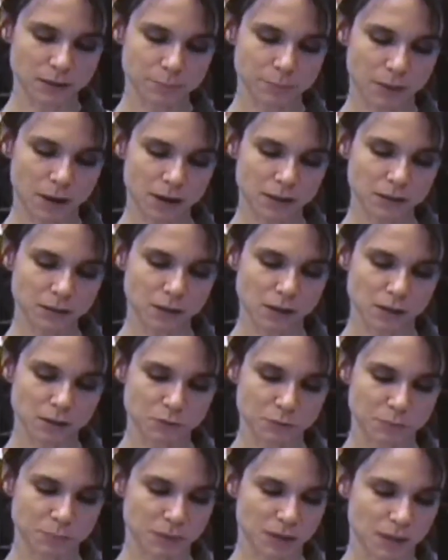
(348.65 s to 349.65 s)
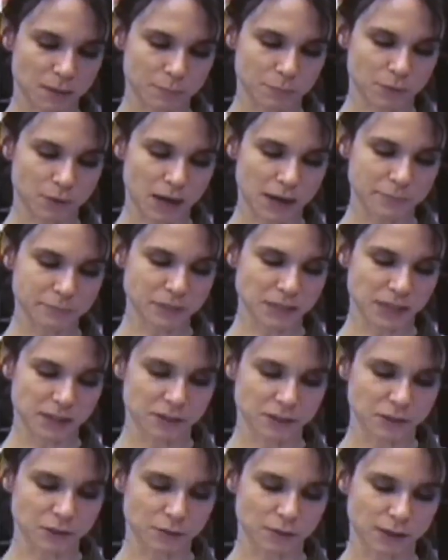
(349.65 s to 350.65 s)
Boxcars would become prime
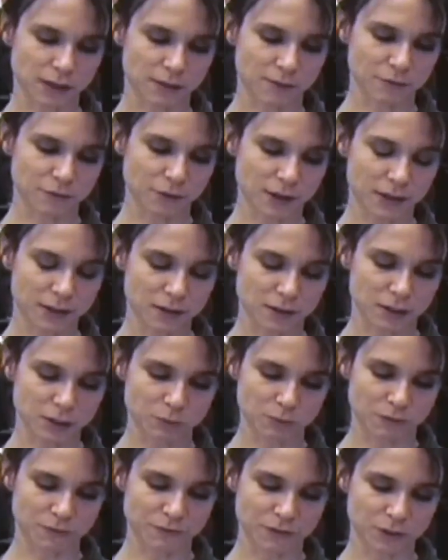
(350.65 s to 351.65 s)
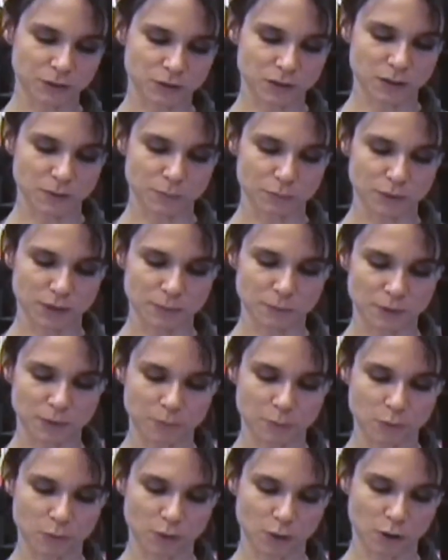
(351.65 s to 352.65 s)
territory, and freight cars were filled to the brim with
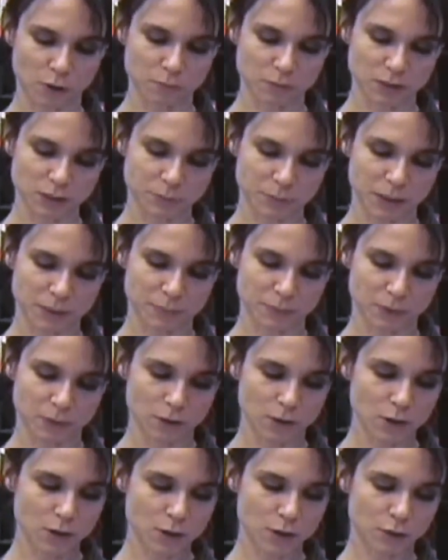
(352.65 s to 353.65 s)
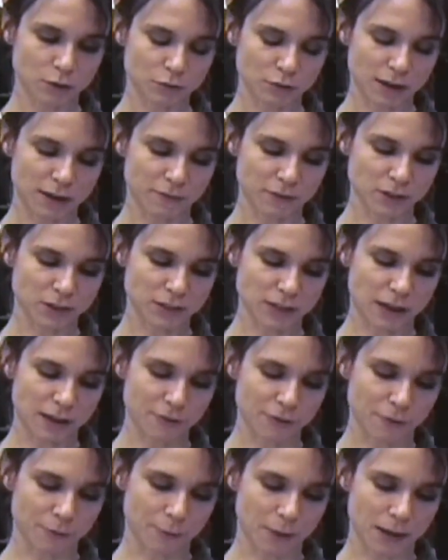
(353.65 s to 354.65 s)
poor homeless people who traveled
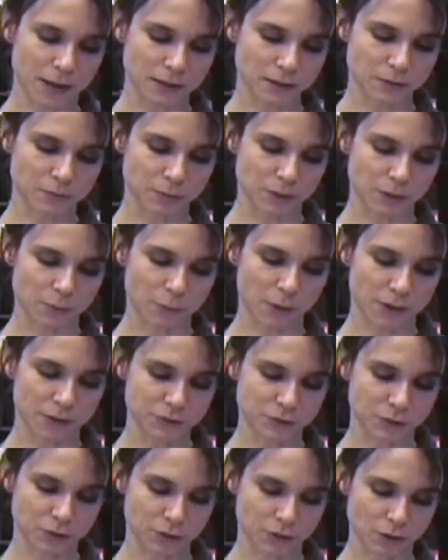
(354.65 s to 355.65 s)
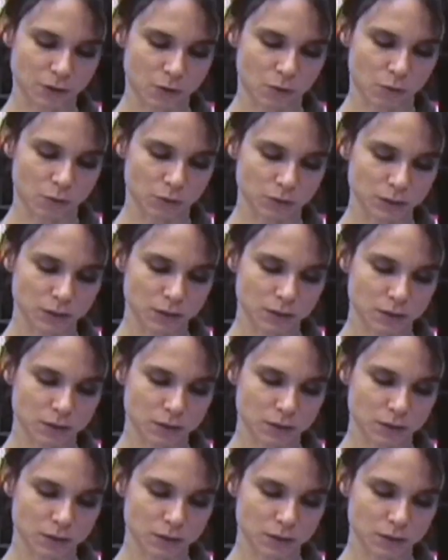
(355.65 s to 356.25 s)
south or west when the weather turned cold.